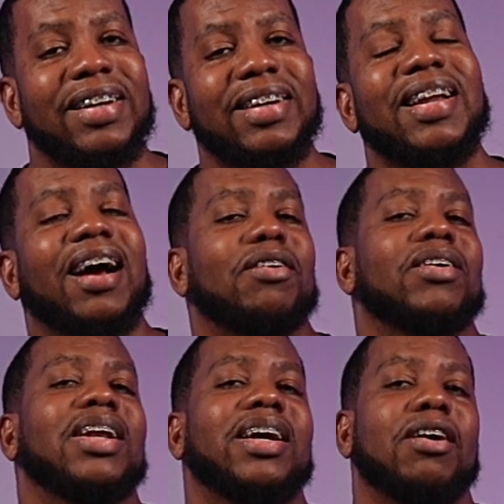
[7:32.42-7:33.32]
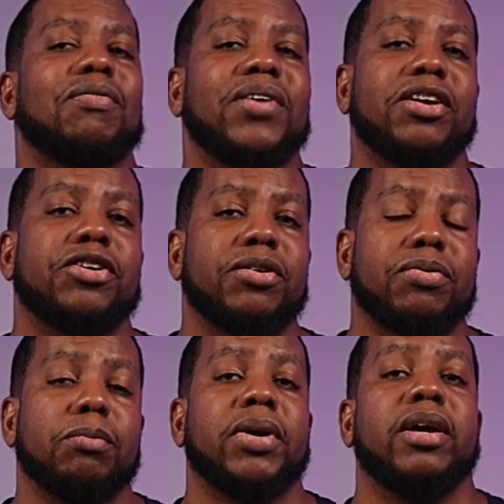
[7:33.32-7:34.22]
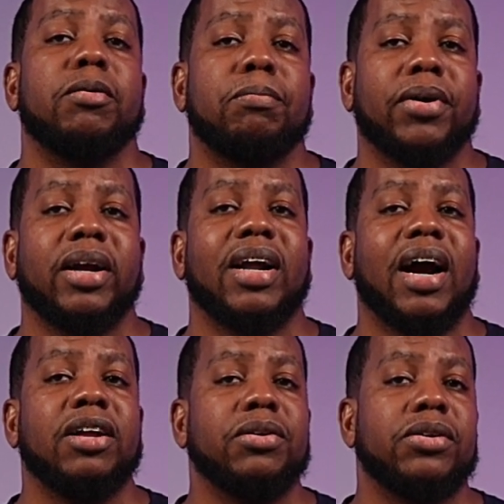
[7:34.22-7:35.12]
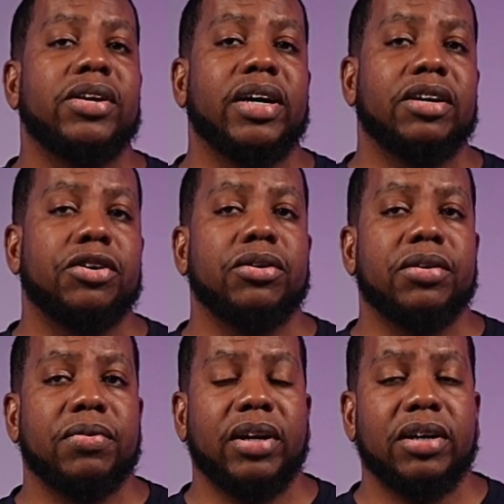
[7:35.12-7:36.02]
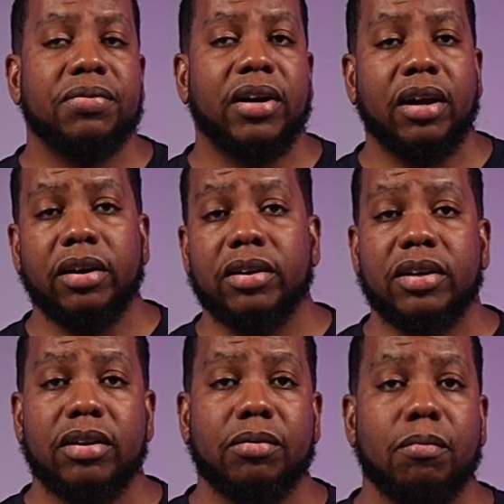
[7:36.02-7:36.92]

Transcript: This is not really a feature for me, but I do see its usefulness for others.